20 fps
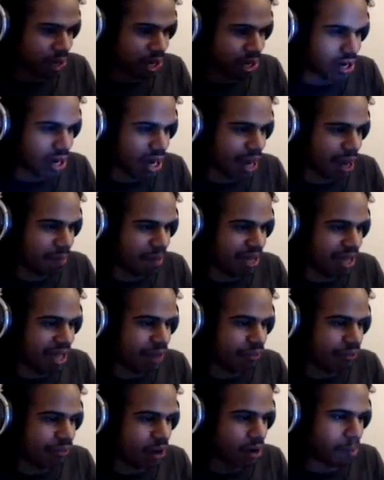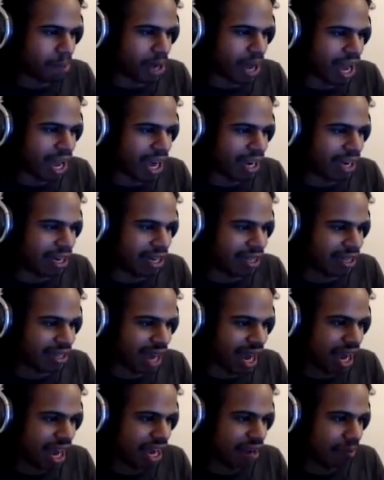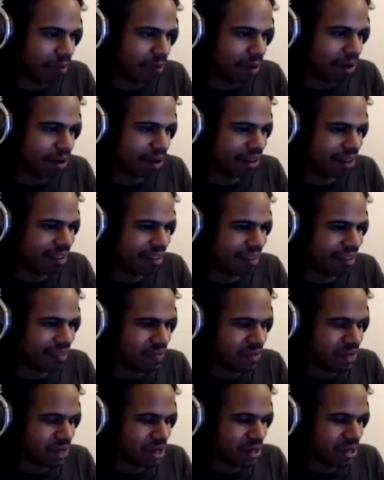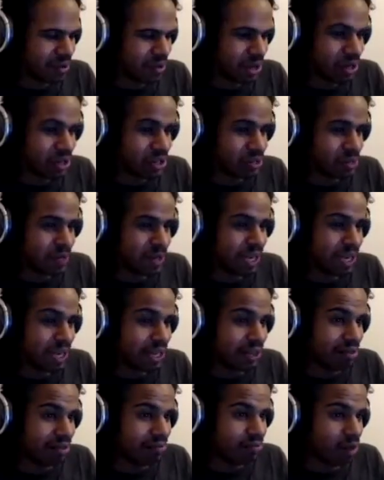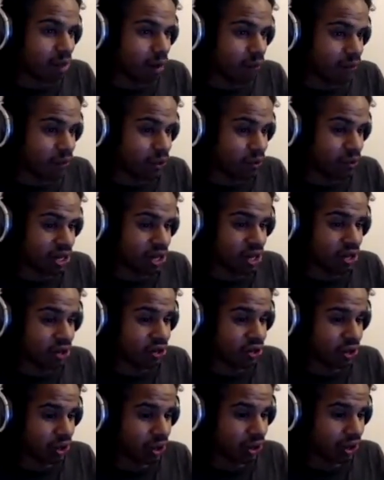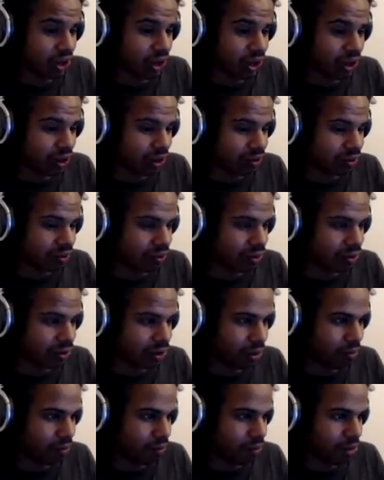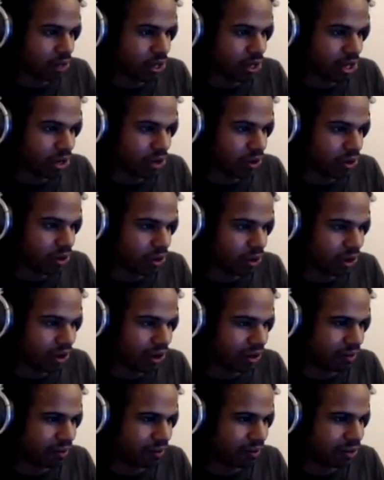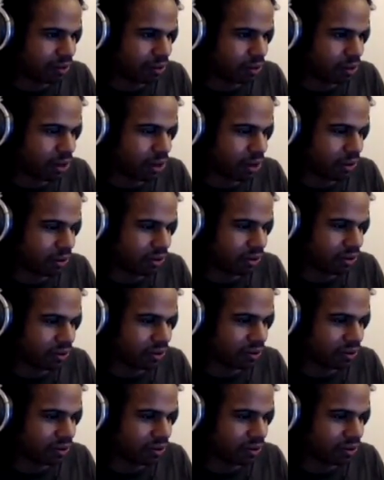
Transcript: could not be that far behind in time. We could just be a few years earlier, or a year earlier. Who knows?